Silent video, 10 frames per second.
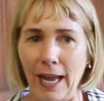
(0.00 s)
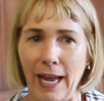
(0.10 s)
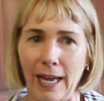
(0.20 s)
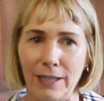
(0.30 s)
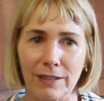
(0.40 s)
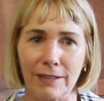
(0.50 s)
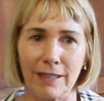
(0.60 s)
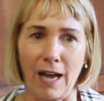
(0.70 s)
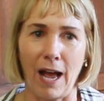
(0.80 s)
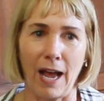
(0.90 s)
And
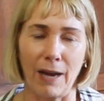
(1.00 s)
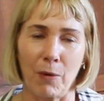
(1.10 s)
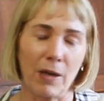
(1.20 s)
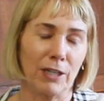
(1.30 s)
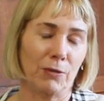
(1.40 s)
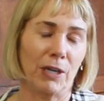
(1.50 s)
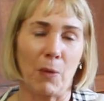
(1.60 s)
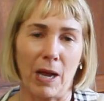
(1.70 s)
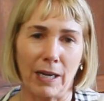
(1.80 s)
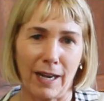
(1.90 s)
I want to drink
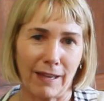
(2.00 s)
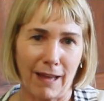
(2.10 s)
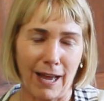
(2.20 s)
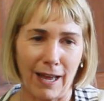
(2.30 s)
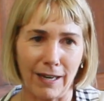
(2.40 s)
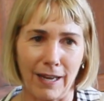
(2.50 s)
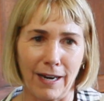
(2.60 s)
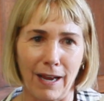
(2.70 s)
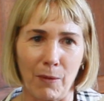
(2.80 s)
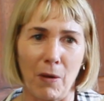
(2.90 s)
wine like that.
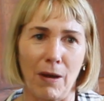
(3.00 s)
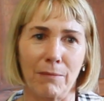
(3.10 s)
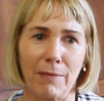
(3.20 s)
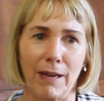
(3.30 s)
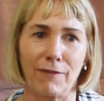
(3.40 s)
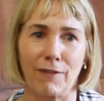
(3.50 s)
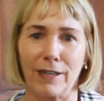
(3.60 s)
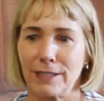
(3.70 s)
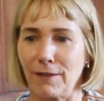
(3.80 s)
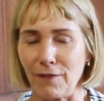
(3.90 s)
And I want my
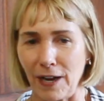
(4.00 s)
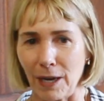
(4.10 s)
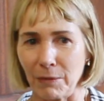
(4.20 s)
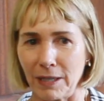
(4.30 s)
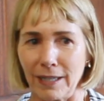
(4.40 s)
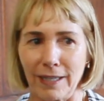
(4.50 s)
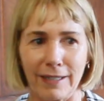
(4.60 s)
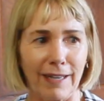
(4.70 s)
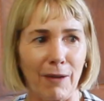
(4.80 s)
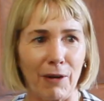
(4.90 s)
friends and
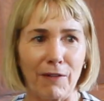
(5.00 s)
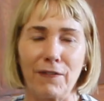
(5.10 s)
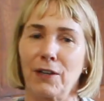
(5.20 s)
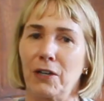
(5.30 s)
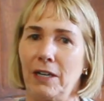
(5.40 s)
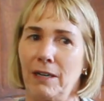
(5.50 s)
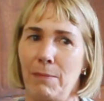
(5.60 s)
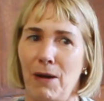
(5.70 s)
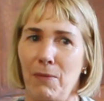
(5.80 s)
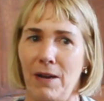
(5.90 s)
family, I want to feel good
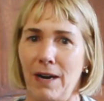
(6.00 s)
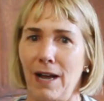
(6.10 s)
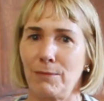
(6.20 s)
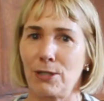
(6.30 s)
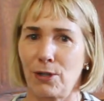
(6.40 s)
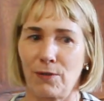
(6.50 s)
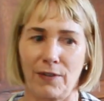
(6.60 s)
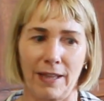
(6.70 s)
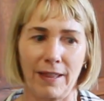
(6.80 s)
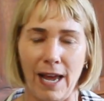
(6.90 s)
about what I'm
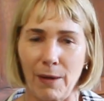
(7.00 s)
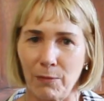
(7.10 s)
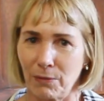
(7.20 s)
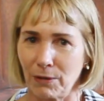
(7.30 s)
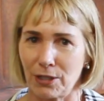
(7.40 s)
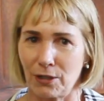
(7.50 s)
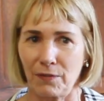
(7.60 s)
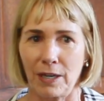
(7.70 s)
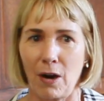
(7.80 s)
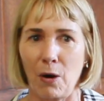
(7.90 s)
serving them when we're
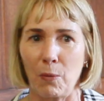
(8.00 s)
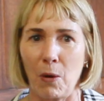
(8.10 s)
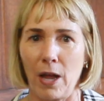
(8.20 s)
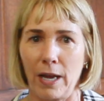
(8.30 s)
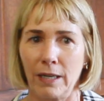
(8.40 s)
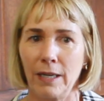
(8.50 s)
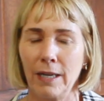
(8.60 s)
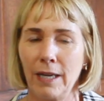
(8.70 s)
serving our wine.